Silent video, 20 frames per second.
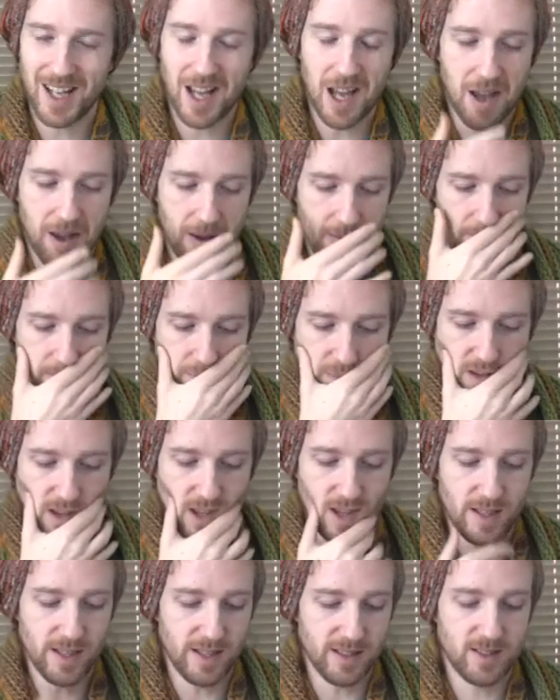
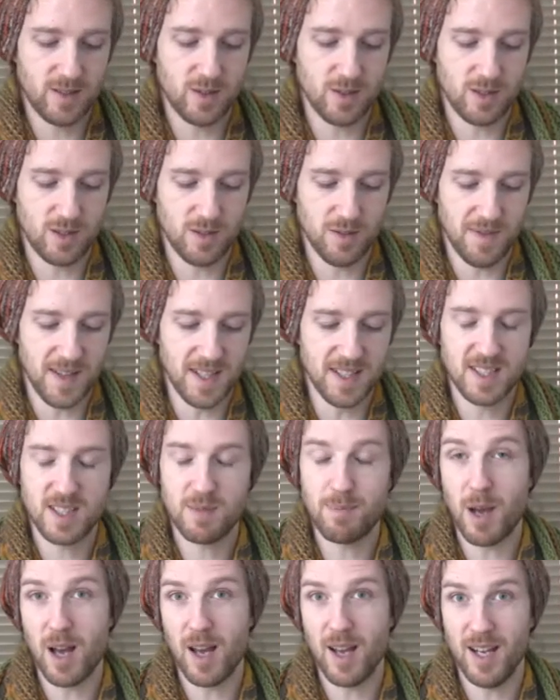that's sort of
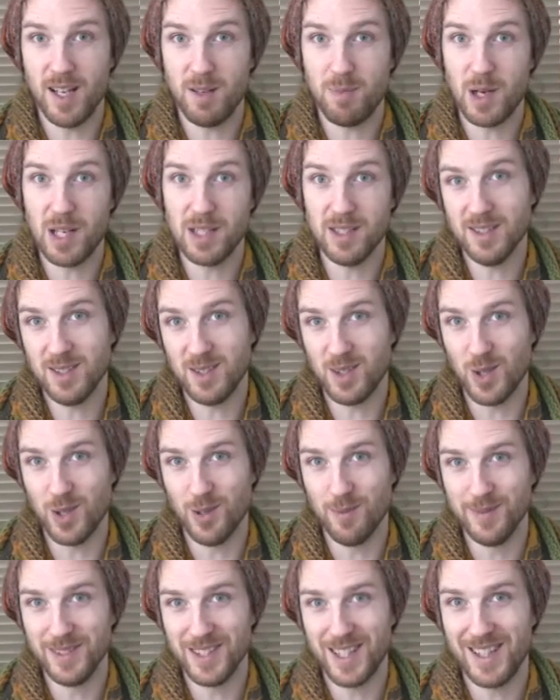inspired by the
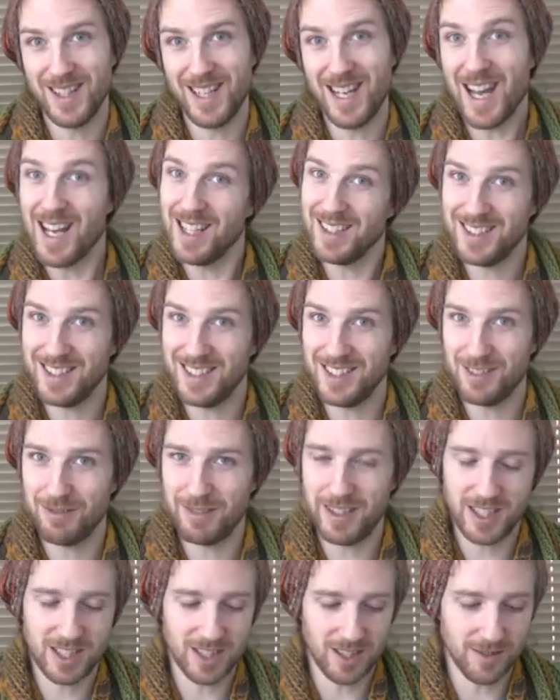storms in the Ascent
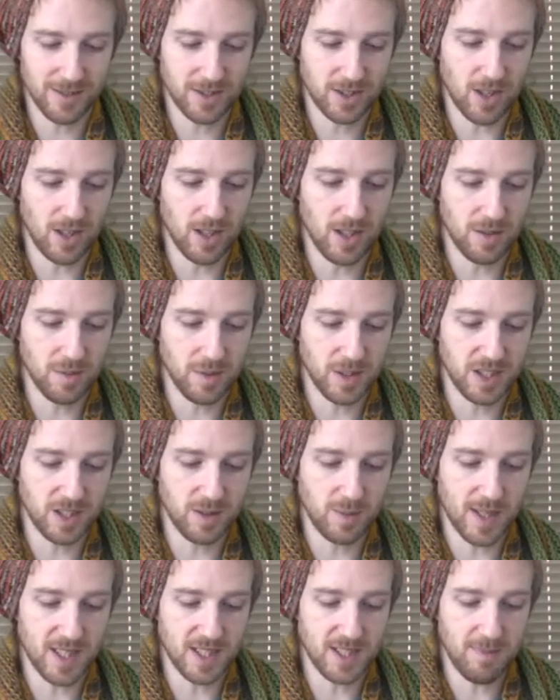region of Scotland, which
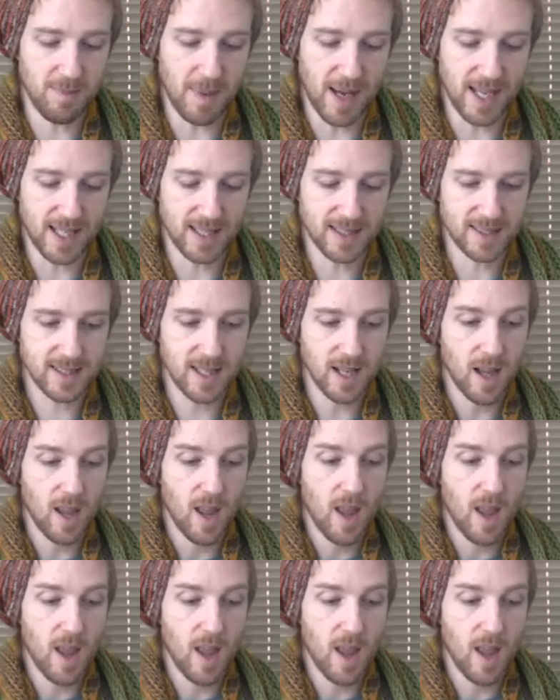is where she's based.